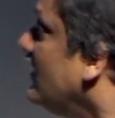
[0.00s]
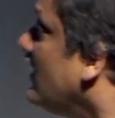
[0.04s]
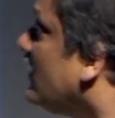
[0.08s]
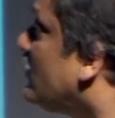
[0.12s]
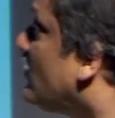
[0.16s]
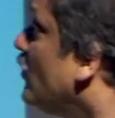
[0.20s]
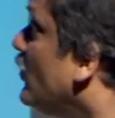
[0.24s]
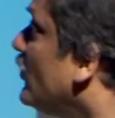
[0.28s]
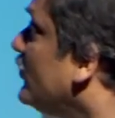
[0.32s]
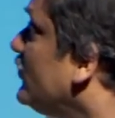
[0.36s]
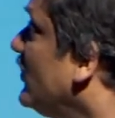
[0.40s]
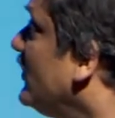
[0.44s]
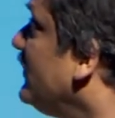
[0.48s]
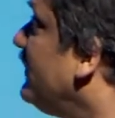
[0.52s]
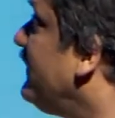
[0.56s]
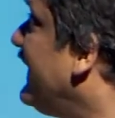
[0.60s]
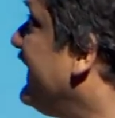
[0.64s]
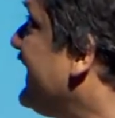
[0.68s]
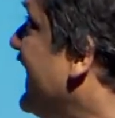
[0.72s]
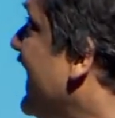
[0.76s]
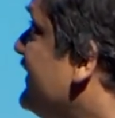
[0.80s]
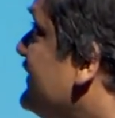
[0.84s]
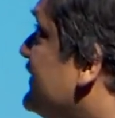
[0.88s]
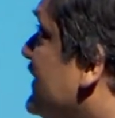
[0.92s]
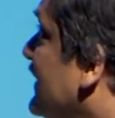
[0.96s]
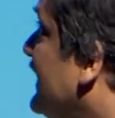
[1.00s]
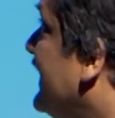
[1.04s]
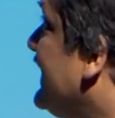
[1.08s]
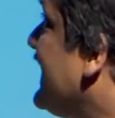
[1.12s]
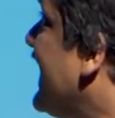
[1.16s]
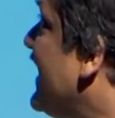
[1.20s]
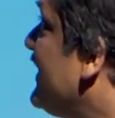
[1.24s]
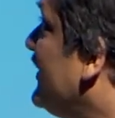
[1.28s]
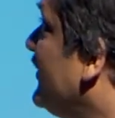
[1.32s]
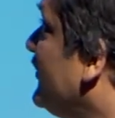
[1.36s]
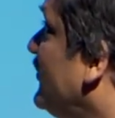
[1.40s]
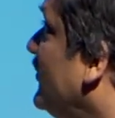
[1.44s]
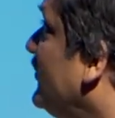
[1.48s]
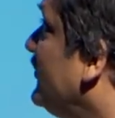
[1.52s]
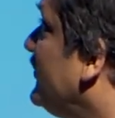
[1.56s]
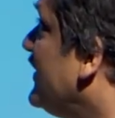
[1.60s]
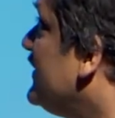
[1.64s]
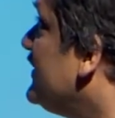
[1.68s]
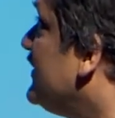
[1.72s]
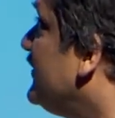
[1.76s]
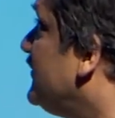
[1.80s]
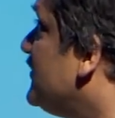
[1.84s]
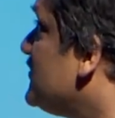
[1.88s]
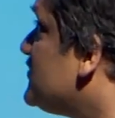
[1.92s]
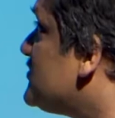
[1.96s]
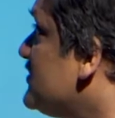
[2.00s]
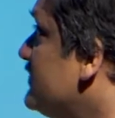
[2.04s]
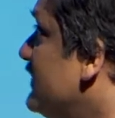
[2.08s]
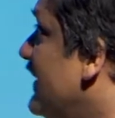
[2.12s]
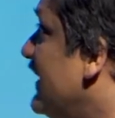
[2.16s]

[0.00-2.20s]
course on financial analysis and decision